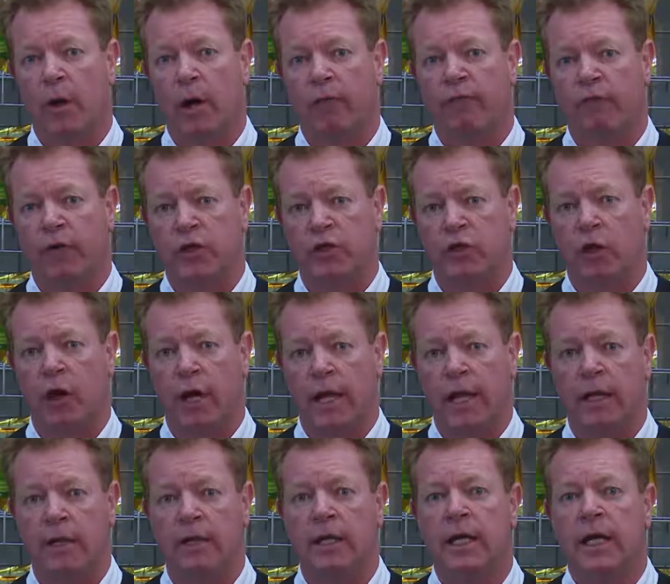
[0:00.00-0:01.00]
fish are
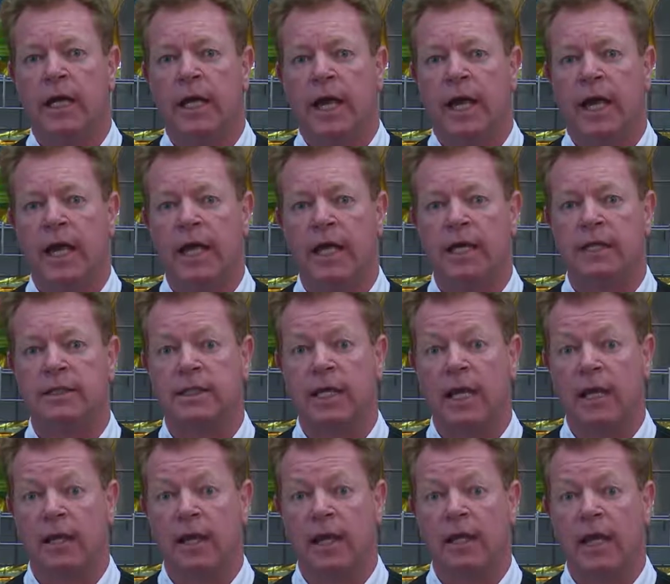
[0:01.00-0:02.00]
in is
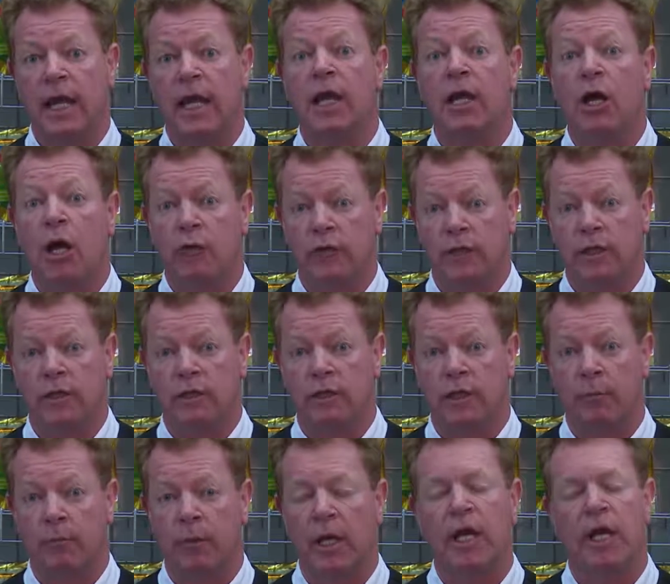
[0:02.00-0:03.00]
in an
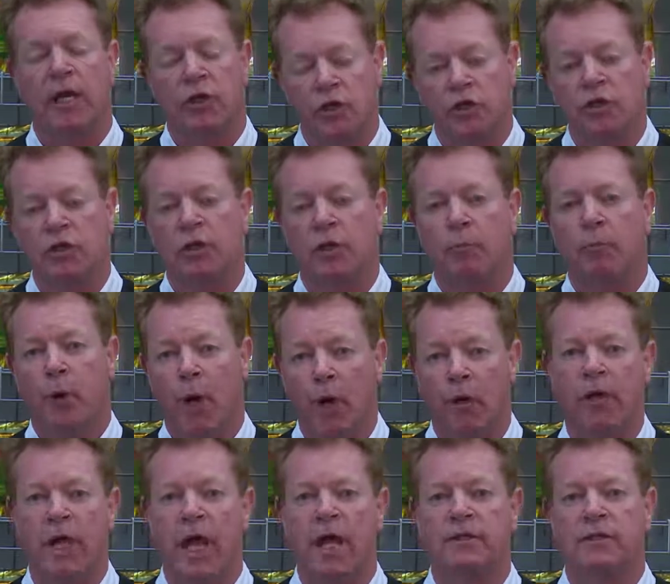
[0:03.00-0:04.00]
ecosystem. Each
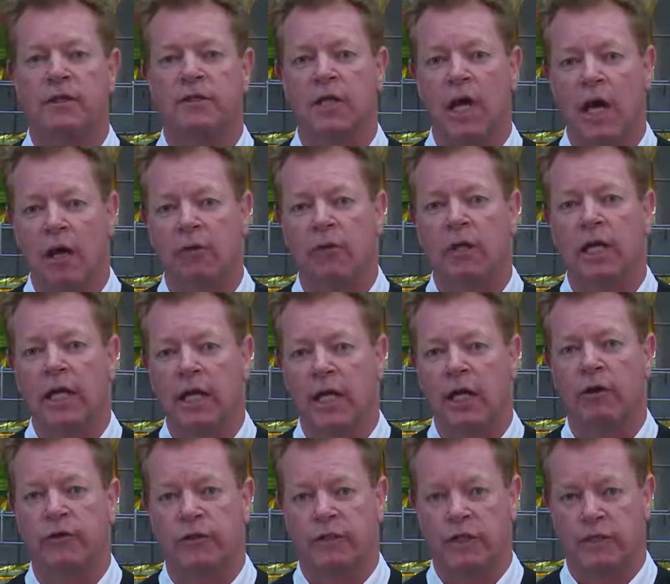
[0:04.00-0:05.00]
pond has its own
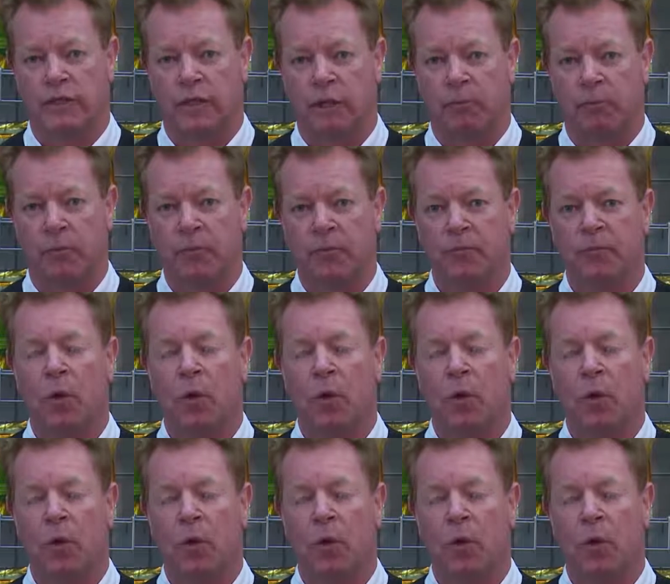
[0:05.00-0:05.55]
ecosystem.